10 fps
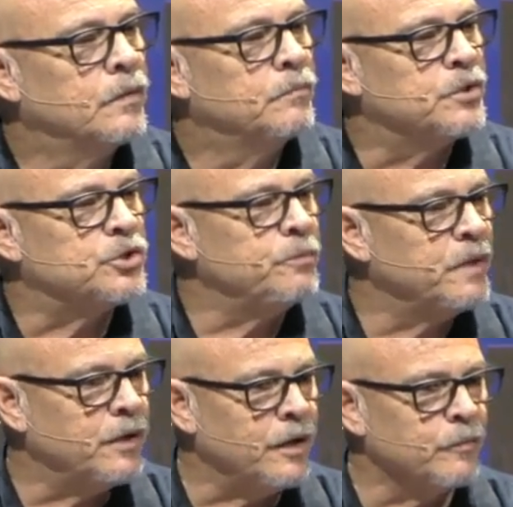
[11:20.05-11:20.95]
But she'd
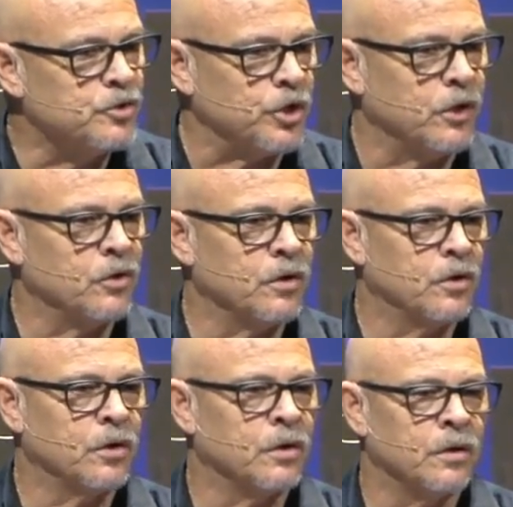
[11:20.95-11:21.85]
been hemorrhaging. Her,
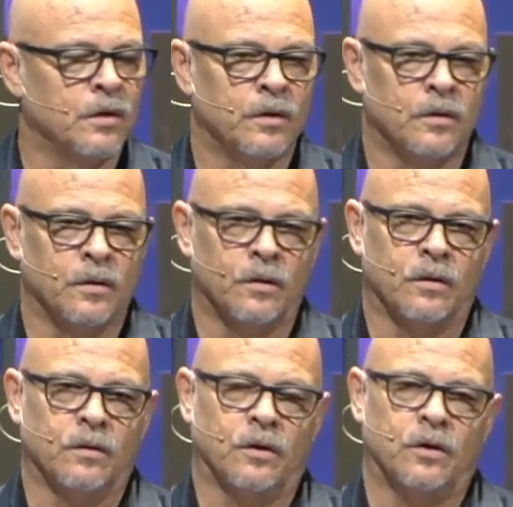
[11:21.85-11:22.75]
her,
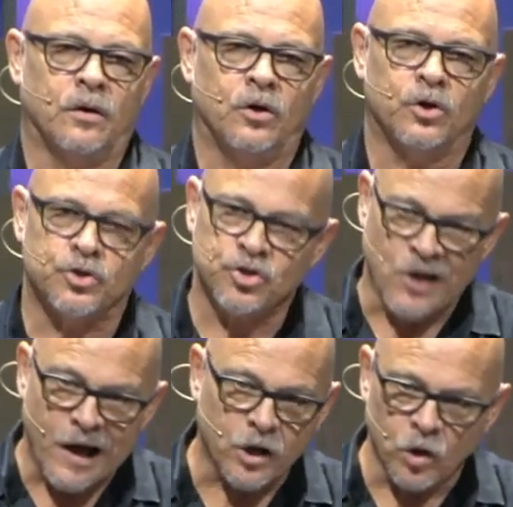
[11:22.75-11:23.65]
her
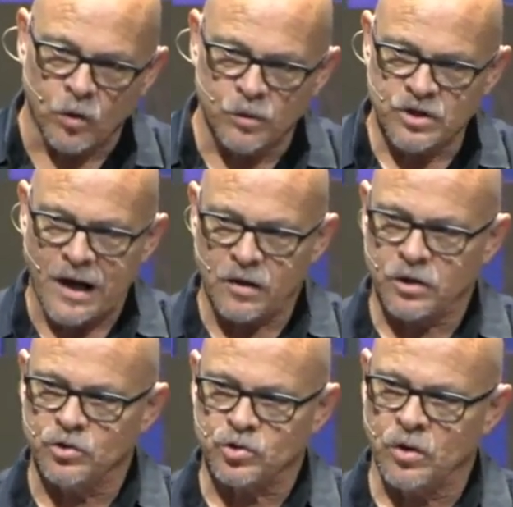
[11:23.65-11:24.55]
cycle was out of
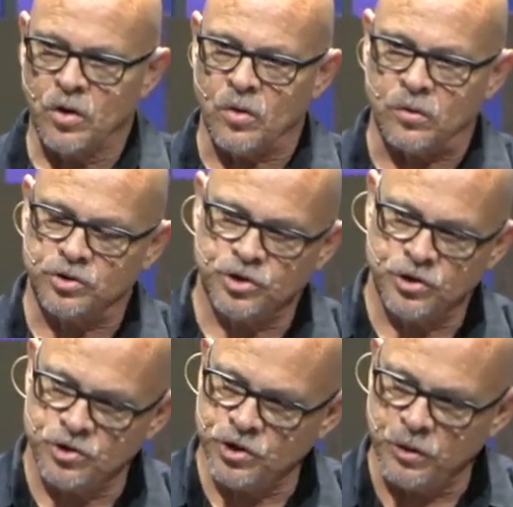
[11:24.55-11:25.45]
control. She,
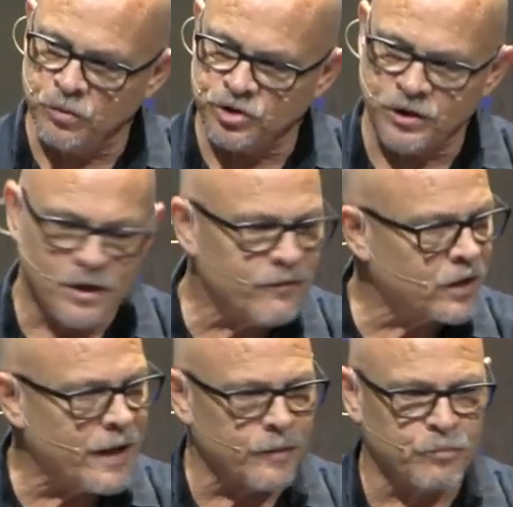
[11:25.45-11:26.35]
she, she never
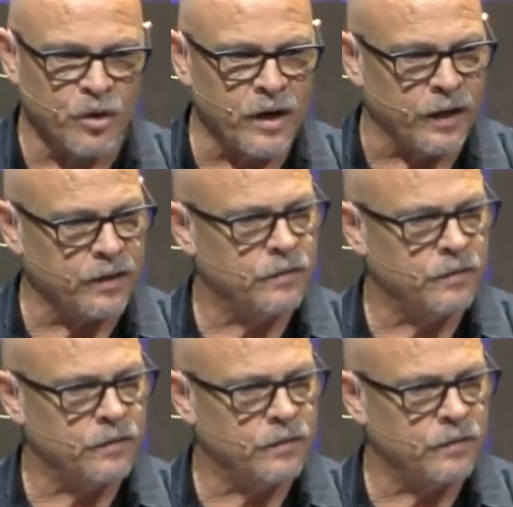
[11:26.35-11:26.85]
got a break.